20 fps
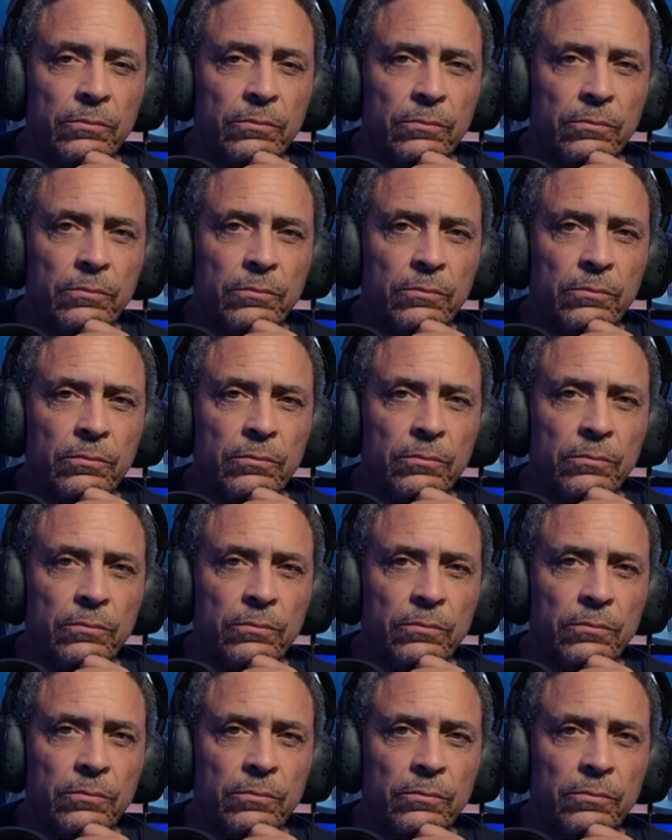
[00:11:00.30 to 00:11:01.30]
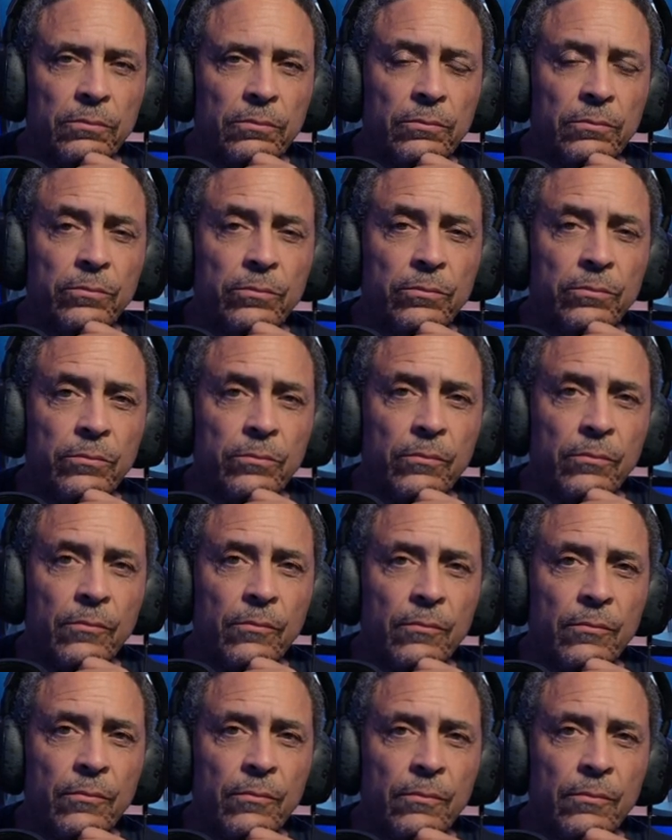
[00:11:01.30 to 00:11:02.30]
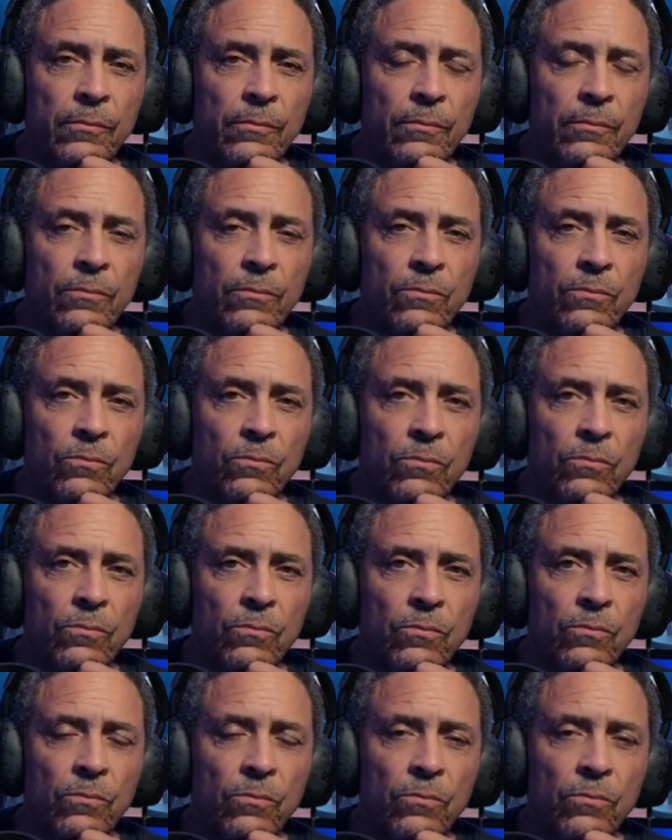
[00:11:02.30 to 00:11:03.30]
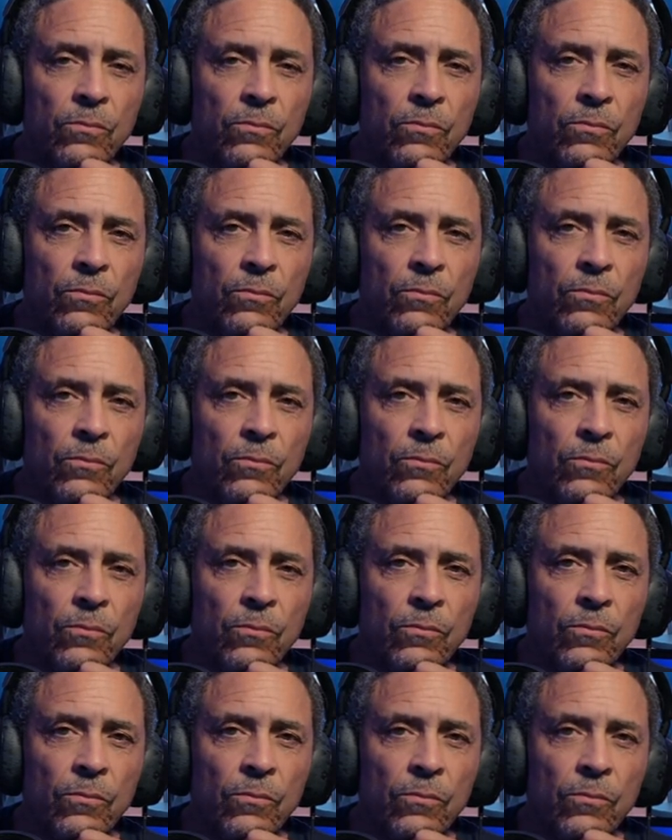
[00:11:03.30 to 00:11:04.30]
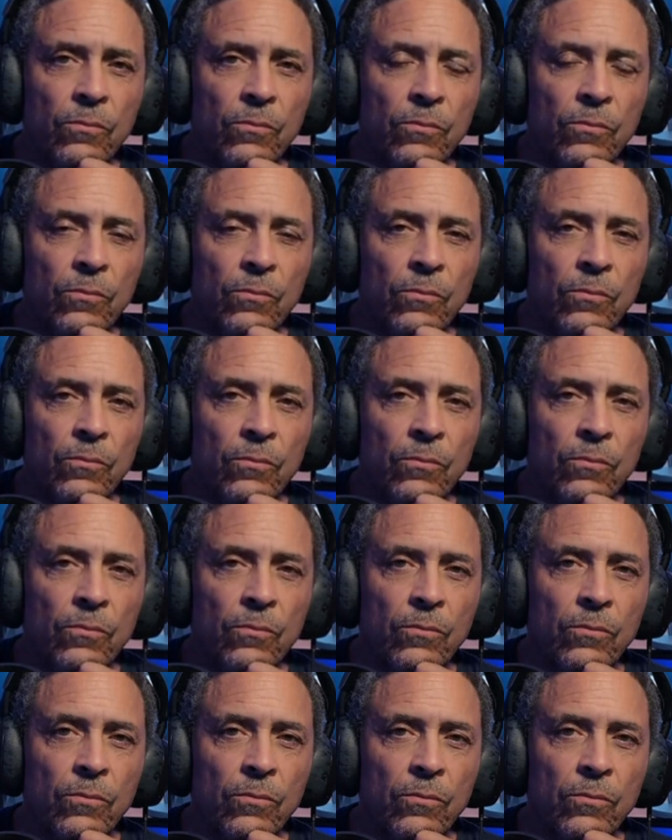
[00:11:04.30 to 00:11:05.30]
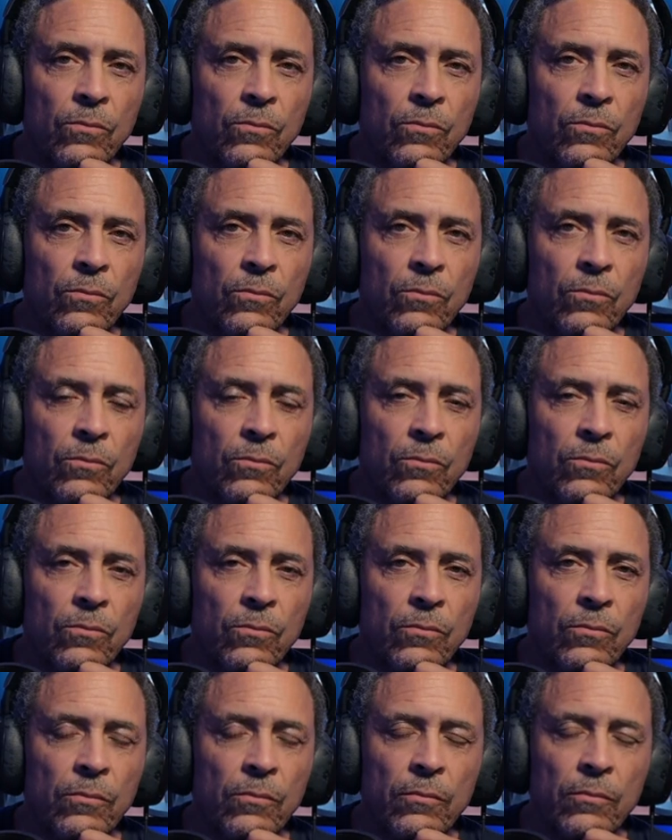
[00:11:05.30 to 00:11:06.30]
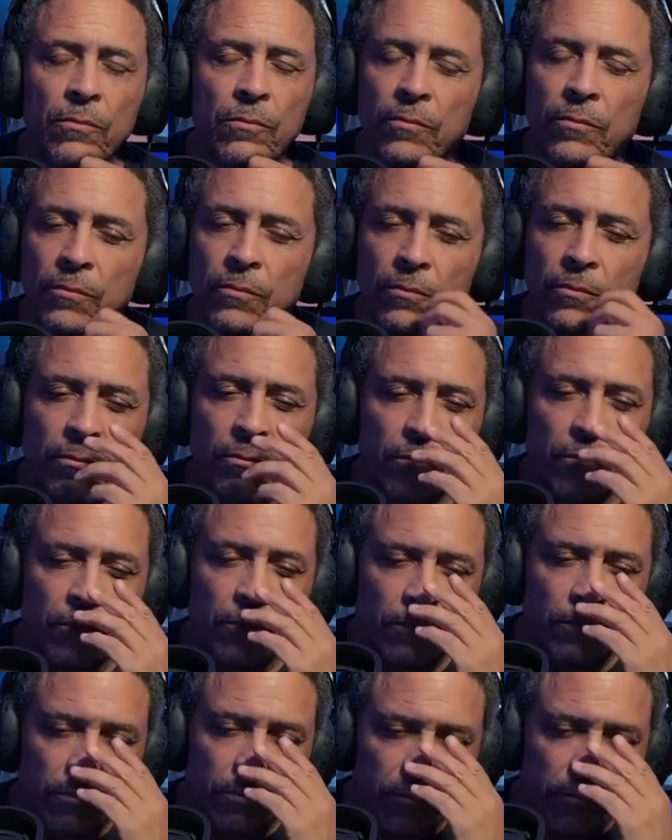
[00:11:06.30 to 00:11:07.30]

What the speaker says: [no speech]